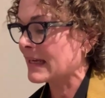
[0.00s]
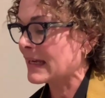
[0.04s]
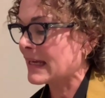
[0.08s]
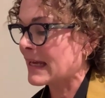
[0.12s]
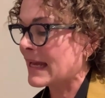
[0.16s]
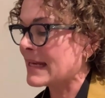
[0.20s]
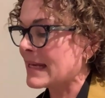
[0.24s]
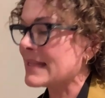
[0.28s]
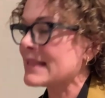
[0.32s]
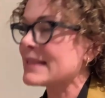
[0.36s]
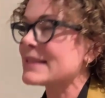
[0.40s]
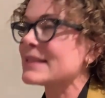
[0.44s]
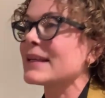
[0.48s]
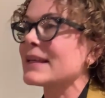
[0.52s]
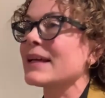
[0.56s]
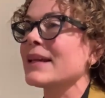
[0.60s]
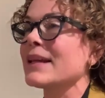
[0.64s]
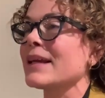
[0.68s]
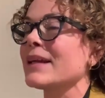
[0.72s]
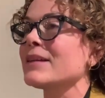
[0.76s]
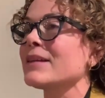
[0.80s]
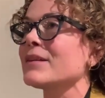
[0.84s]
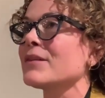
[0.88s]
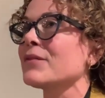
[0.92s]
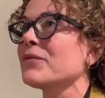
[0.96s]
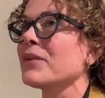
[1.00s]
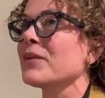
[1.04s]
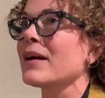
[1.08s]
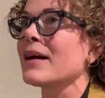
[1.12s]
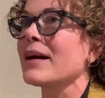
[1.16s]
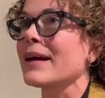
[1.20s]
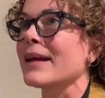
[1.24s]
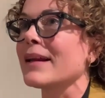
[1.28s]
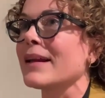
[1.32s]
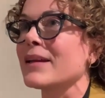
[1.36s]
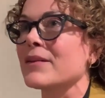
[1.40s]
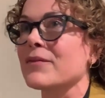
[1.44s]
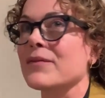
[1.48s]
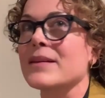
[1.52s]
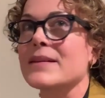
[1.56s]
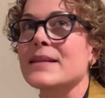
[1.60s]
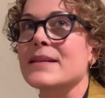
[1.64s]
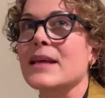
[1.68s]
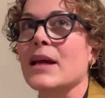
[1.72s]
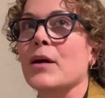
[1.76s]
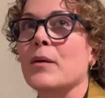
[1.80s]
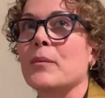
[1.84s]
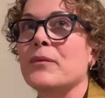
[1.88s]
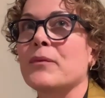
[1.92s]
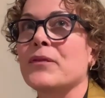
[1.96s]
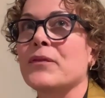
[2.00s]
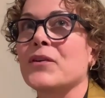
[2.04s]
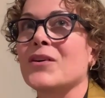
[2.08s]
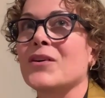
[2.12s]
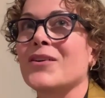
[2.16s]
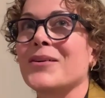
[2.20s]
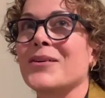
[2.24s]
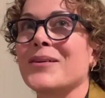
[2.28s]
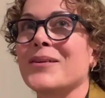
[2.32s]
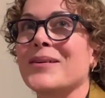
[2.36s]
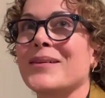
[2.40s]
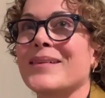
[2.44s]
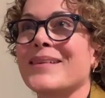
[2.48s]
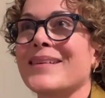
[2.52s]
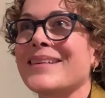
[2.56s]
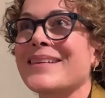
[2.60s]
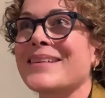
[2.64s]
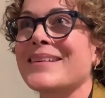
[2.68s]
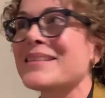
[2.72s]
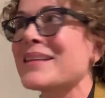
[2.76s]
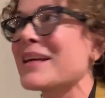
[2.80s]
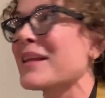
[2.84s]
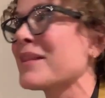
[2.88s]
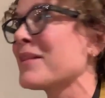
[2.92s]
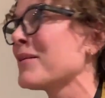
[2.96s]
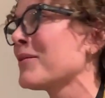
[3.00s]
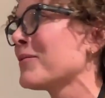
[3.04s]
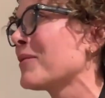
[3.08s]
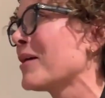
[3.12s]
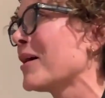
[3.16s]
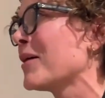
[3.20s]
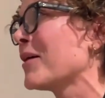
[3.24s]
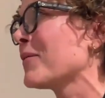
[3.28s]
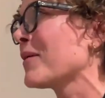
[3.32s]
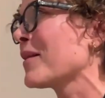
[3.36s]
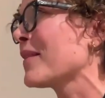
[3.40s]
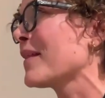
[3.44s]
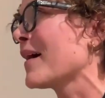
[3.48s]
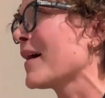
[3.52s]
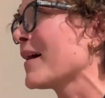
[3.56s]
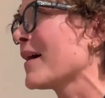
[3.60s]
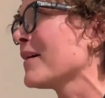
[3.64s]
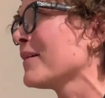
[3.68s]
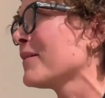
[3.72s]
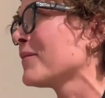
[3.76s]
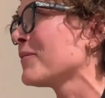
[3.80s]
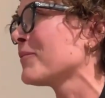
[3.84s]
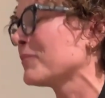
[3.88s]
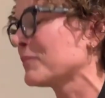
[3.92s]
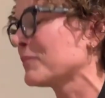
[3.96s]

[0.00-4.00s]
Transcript: And he said it's fine if it's helpful. There's nothing wrong with that.